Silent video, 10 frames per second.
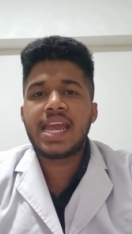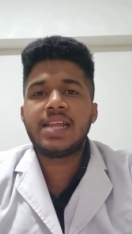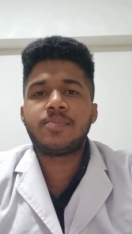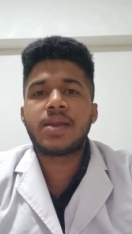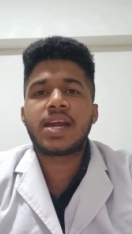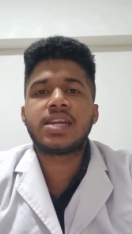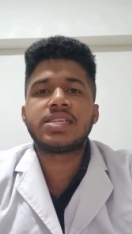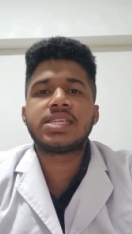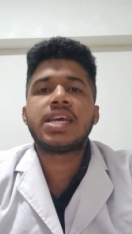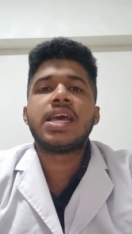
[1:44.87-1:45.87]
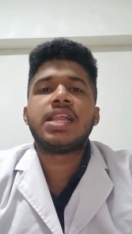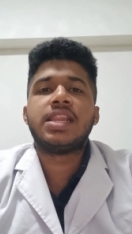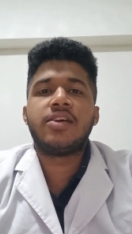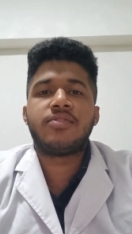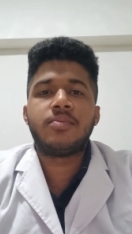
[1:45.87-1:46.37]
In practice,
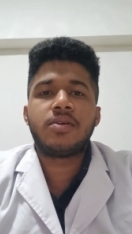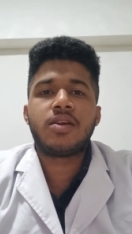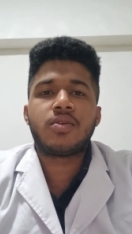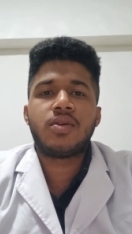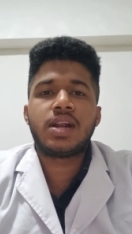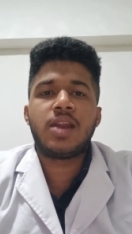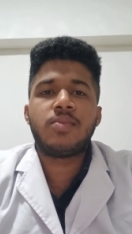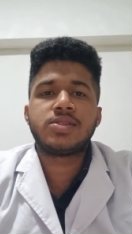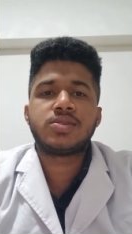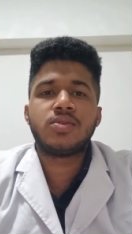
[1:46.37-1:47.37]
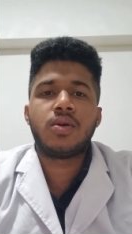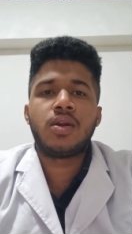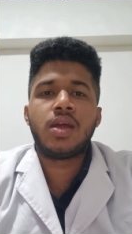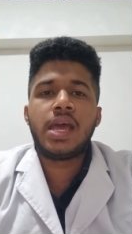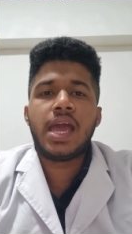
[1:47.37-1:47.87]
the femoral condyle must
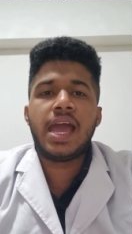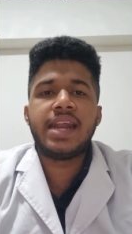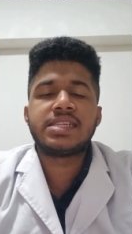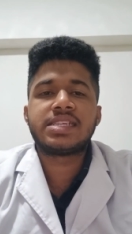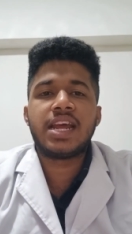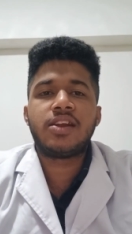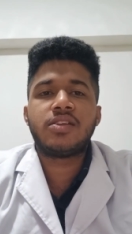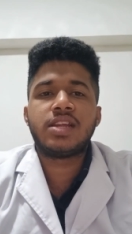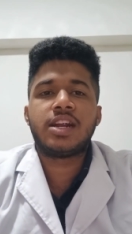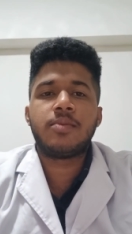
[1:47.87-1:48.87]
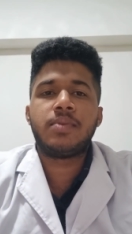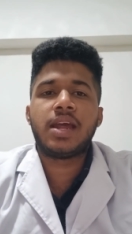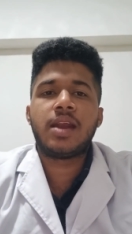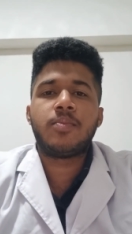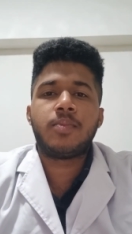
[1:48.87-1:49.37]
roll and slide on the
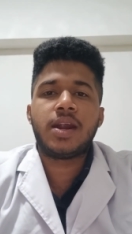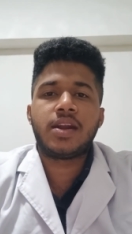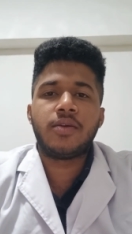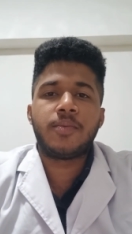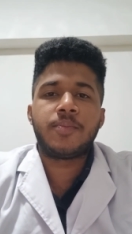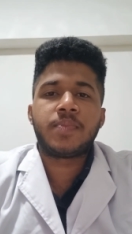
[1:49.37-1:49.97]
tibial plateau.